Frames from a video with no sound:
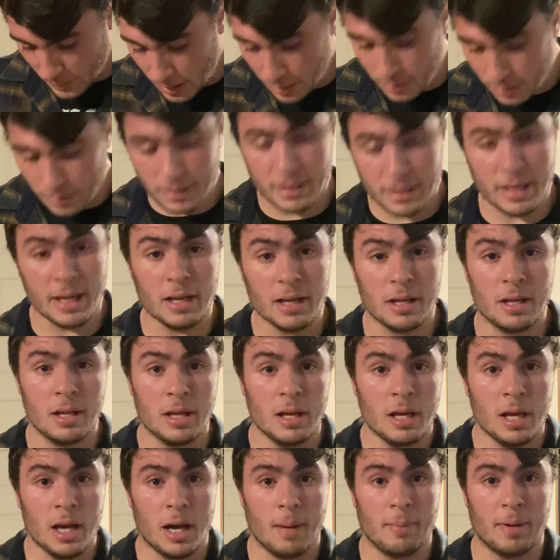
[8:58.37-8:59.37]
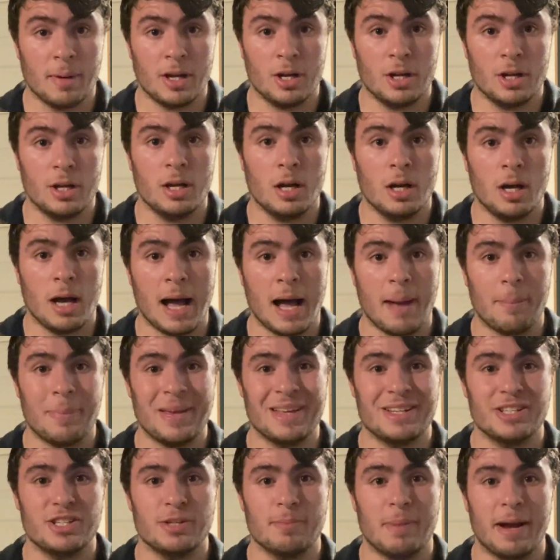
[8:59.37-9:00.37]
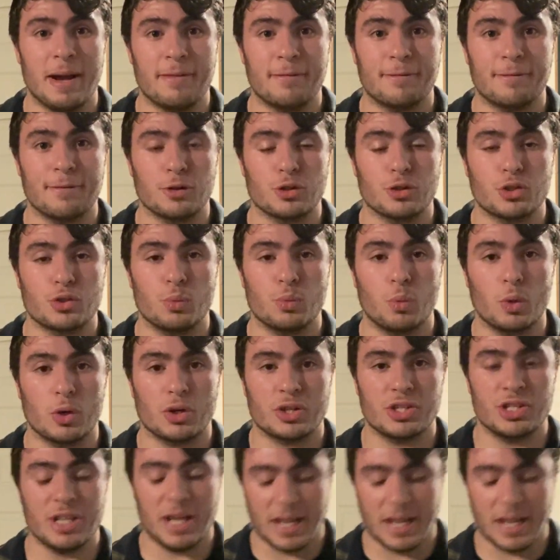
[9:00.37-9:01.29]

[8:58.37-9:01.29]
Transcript: yeah, I'm gonna hop into my first work set